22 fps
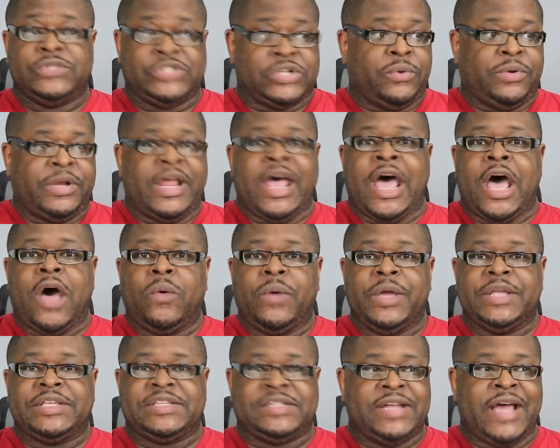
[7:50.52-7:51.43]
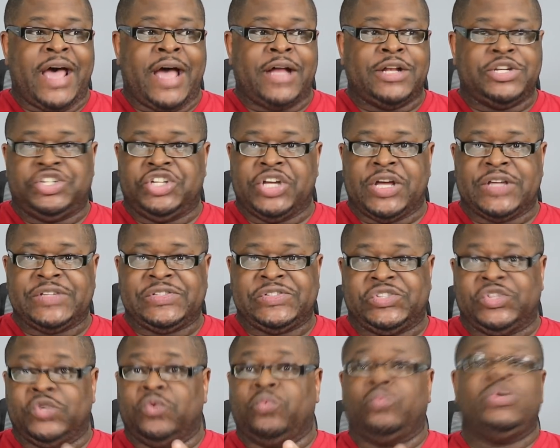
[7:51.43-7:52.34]
So now it's not
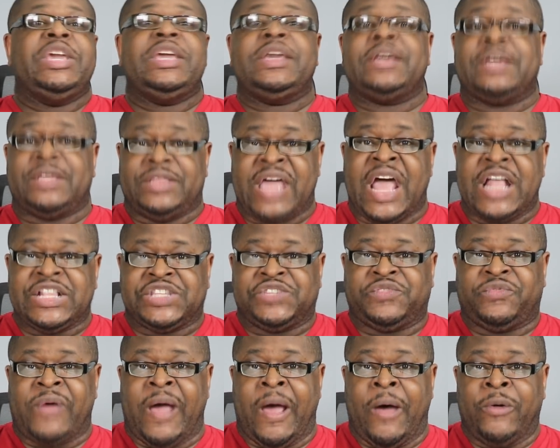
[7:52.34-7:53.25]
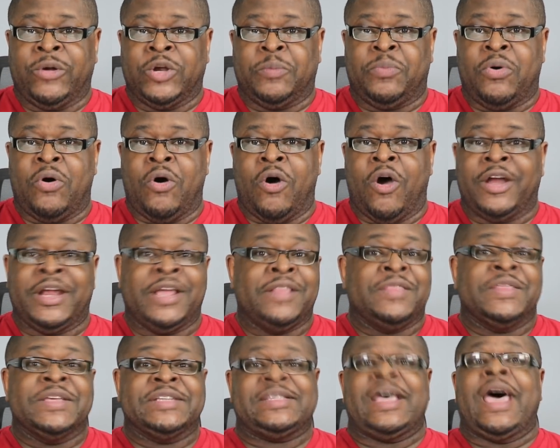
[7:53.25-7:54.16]
just the weak that's frowned upon
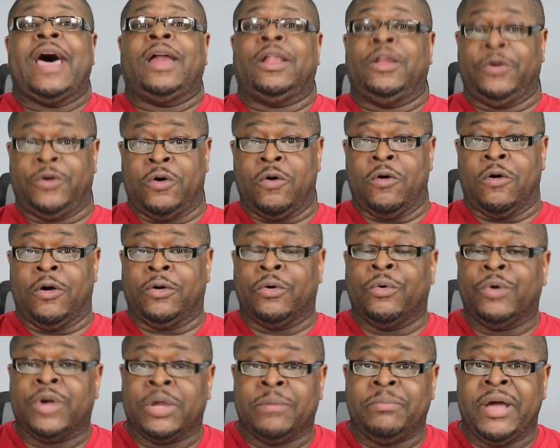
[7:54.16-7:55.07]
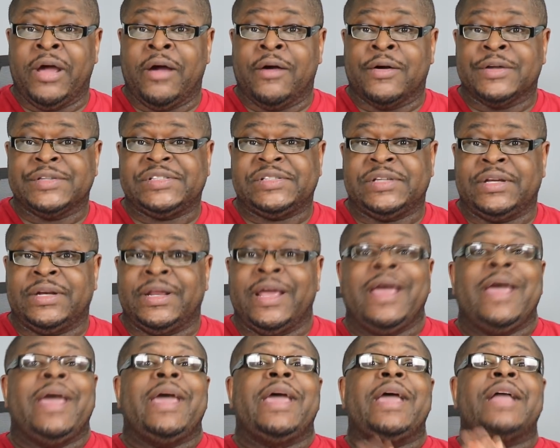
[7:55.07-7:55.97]
in this allegorical comparison,
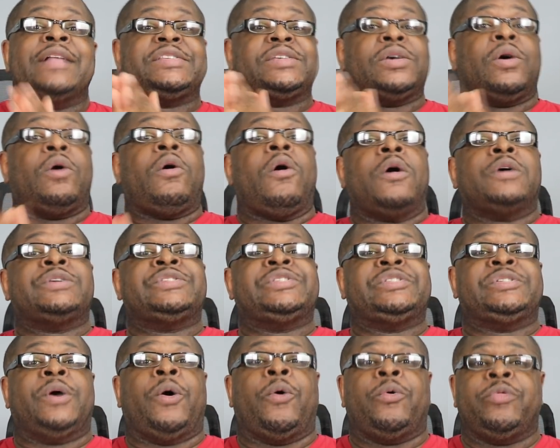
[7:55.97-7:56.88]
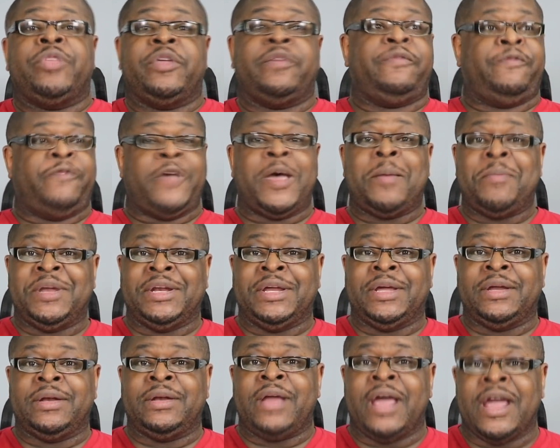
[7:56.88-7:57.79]
it's also the
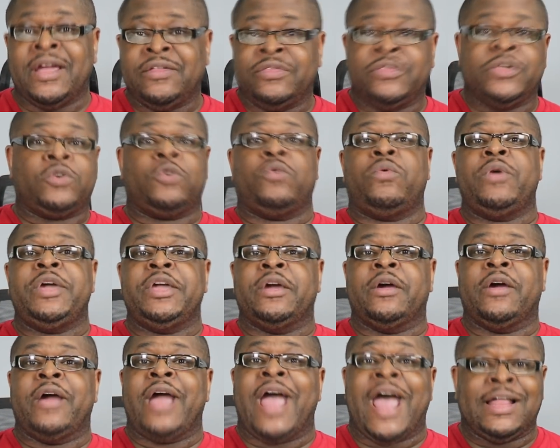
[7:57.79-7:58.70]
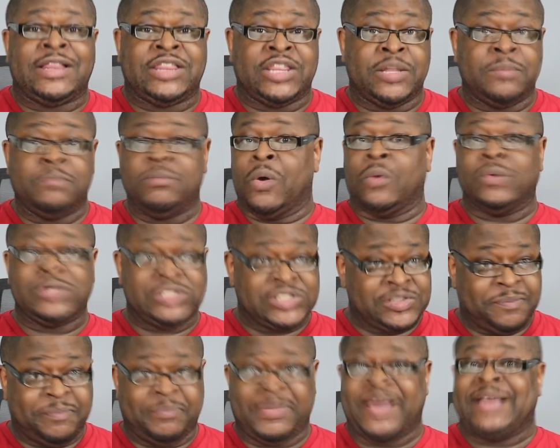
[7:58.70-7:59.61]
feminine and the queer at the
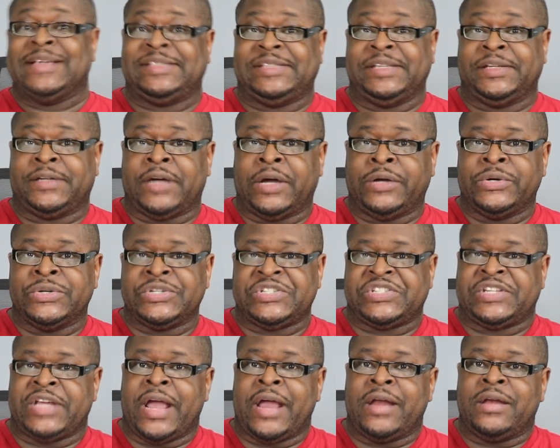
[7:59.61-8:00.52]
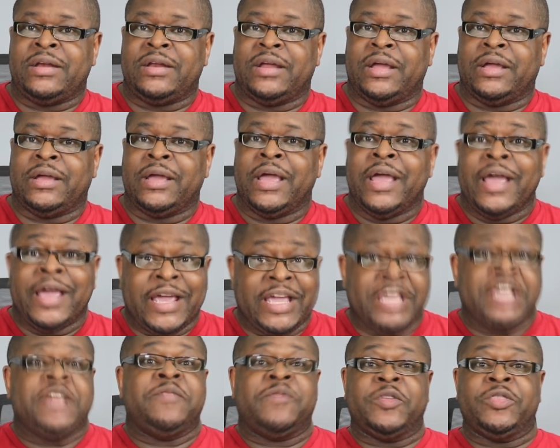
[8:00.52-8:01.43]
most basic understanding,
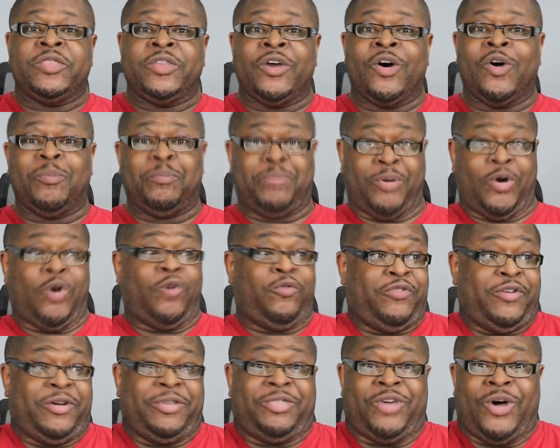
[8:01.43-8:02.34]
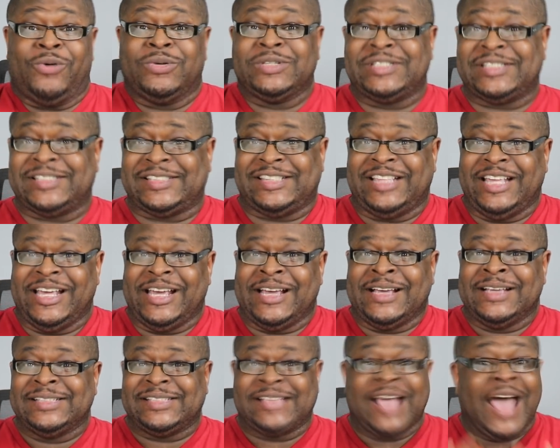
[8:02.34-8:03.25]
even though both of those
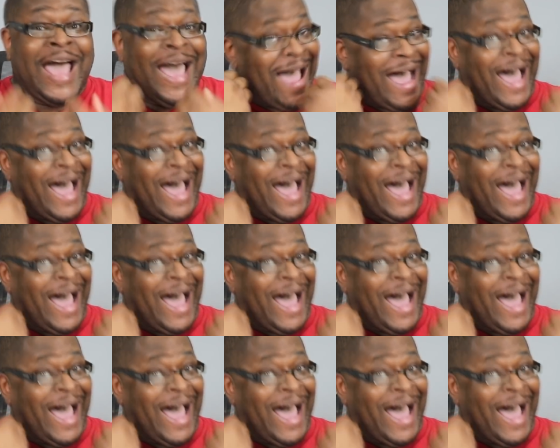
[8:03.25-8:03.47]
things